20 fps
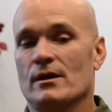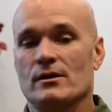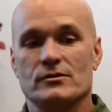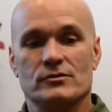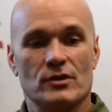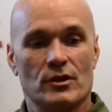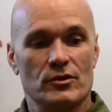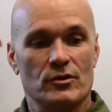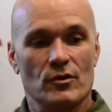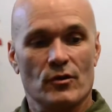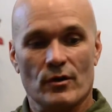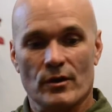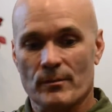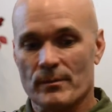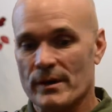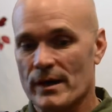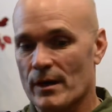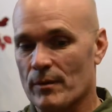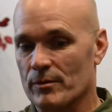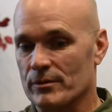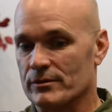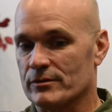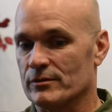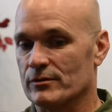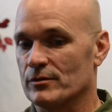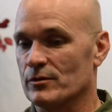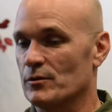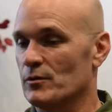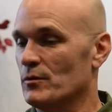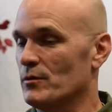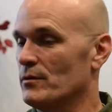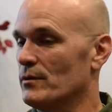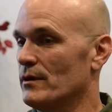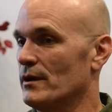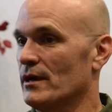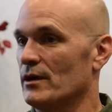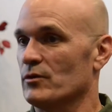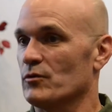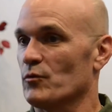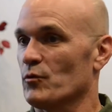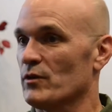So you're going to be able to do in